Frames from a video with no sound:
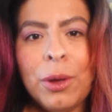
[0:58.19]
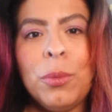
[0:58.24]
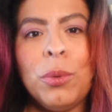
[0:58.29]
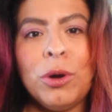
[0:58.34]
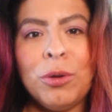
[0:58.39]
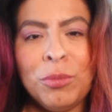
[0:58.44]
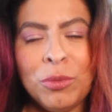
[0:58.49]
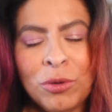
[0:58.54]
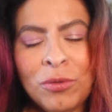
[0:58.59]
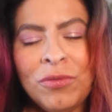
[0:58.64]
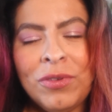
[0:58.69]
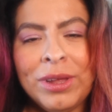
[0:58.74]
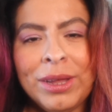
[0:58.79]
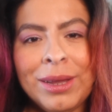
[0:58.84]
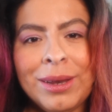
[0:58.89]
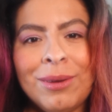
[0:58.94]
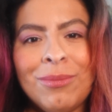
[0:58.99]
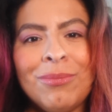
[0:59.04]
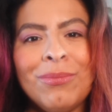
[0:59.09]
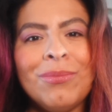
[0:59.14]
We're
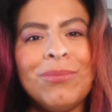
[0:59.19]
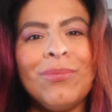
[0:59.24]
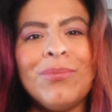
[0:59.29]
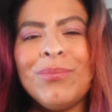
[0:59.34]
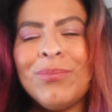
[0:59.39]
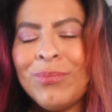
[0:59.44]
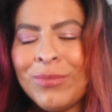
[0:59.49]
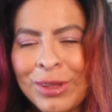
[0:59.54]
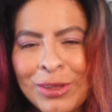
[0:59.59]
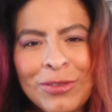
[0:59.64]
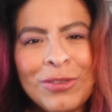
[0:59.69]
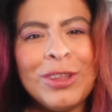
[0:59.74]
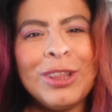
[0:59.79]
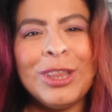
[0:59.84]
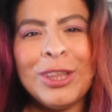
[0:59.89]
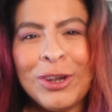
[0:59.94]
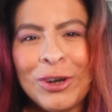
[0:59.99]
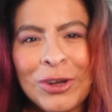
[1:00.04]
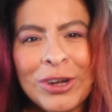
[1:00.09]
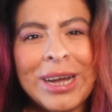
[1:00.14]
moving. It's a
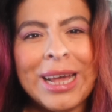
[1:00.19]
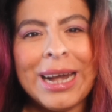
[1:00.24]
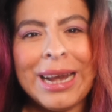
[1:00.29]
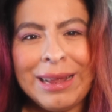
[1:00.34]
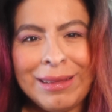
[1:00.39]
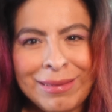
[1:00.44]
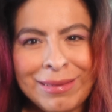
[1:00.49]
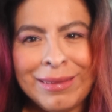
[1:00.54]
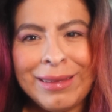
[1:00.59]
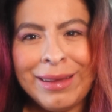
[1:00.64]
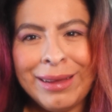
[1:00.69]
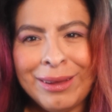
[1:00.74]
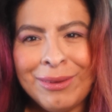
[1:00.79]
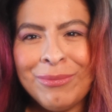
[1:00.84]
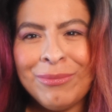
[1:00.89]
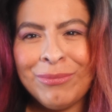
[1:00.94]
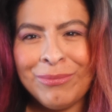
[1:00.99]
little crazy